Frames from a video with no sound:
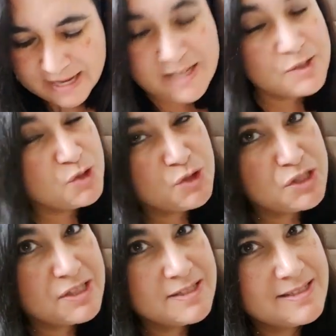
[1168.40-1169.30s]

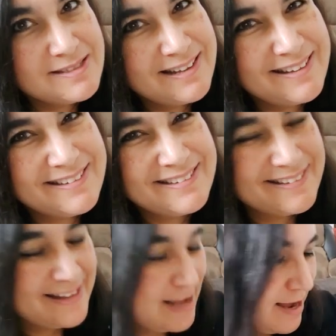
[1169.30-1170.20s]
interests,
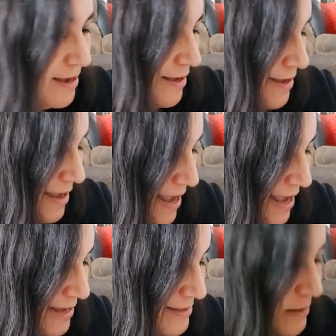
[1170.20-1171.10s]

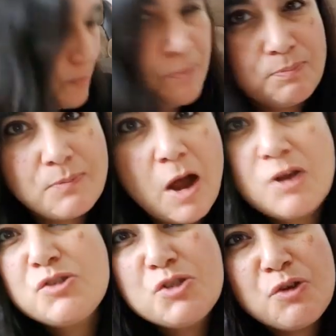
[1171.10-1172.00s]
and
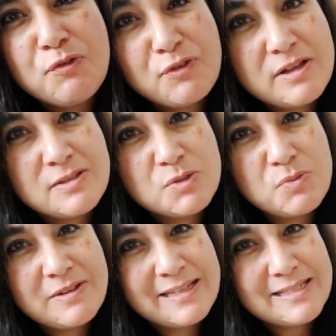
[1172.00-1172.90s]
our true friends
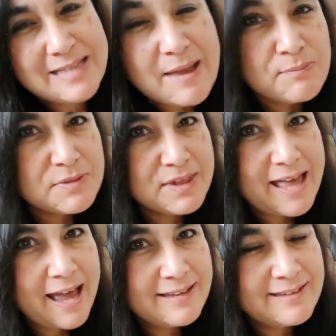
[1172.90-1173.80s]
will accept
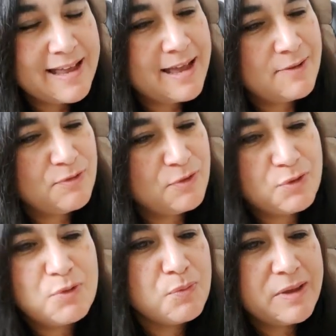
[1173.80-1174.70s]
that
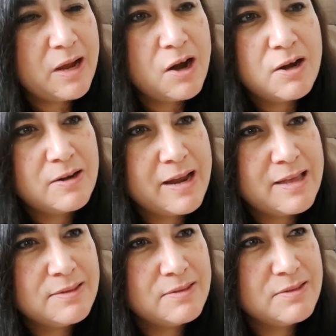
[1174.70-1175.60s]
for who we are.
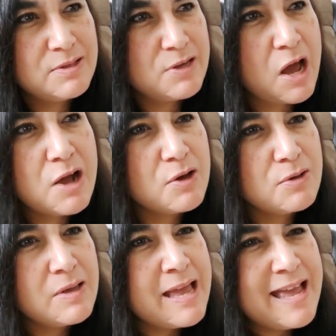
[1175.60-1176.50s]
And they're not,
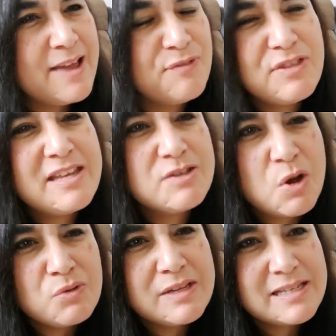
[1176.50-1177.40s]
if they
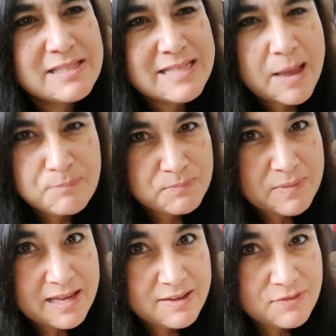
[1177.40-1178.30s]
don't accept
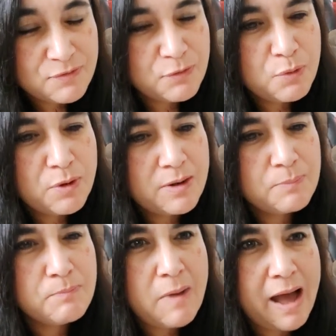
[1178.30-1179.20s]
me for
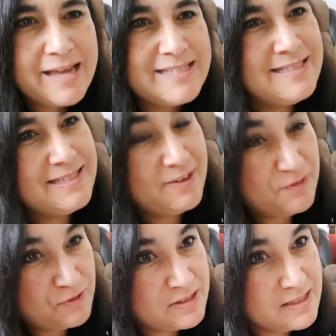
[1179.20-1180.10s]
my
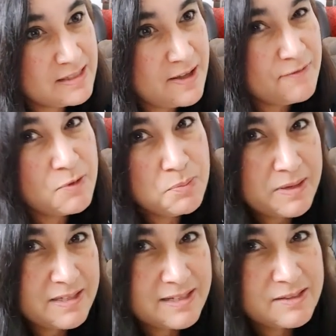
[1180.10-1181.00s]
difference of
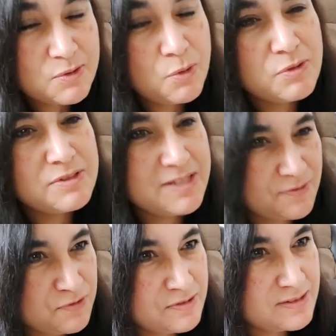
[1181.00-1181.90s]
opinion or
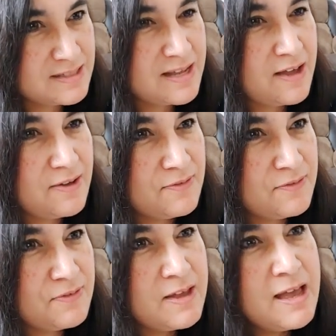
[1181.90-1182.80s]
difference
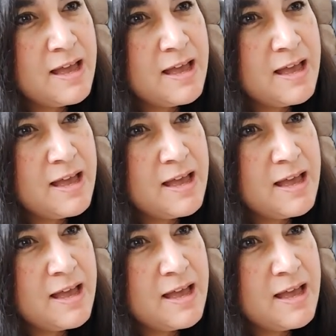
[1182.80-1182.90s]
of